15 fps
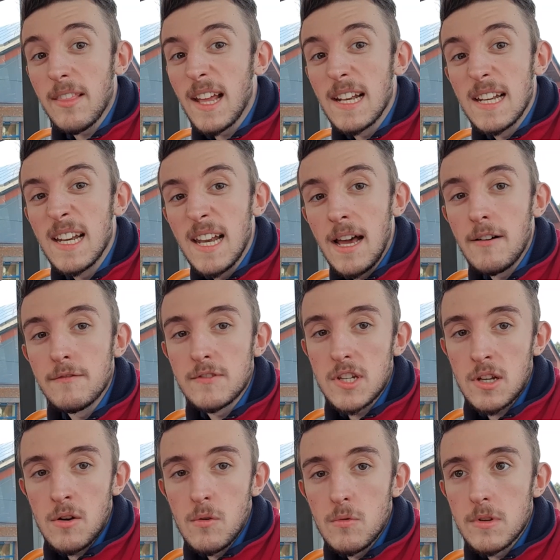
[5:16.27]
They love to
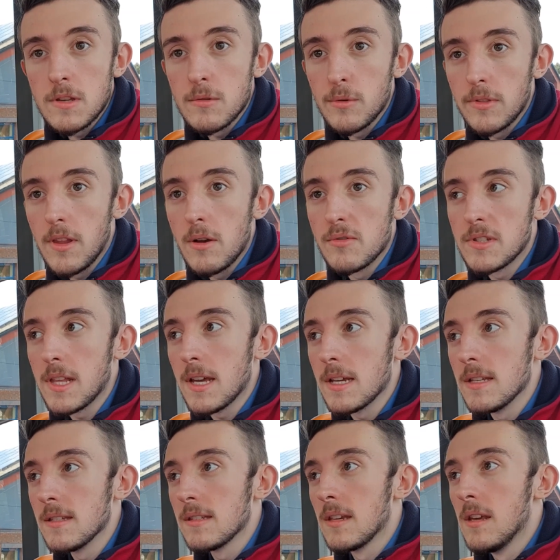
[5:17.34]
call you on those
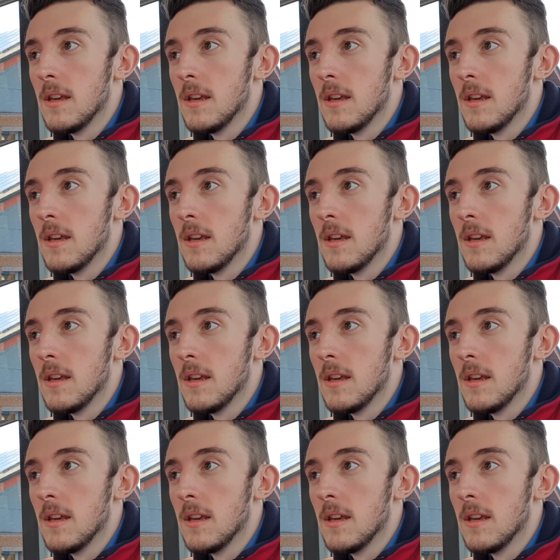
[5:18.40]
days.